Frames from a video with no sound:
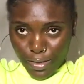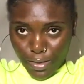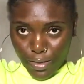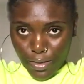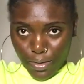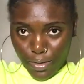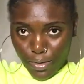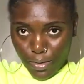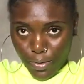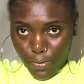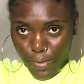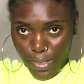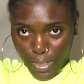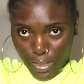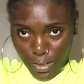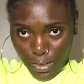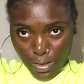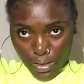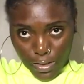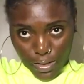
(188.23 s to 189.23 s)
so I
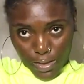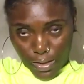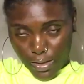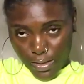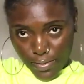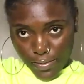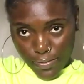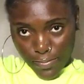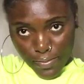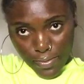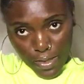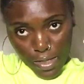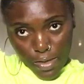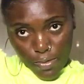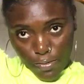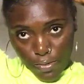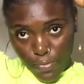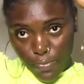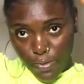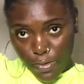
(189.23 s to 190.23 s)

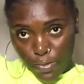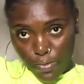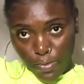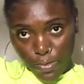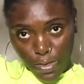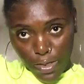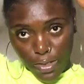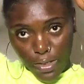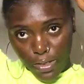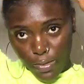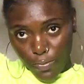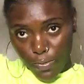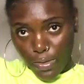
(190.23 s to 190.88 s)
don't even do nothing